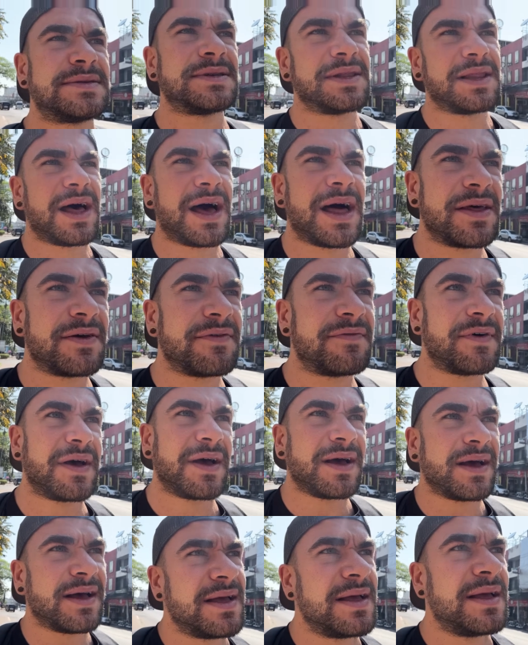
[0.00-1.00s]
a lot
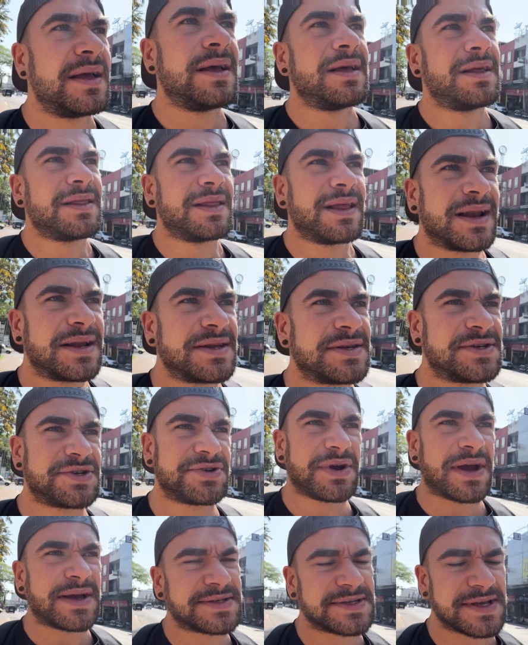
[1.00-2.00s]
of
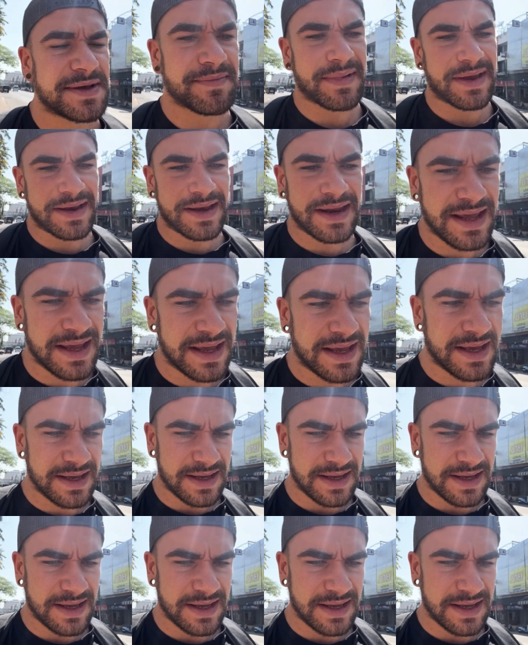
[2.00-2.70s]
stress on my knee.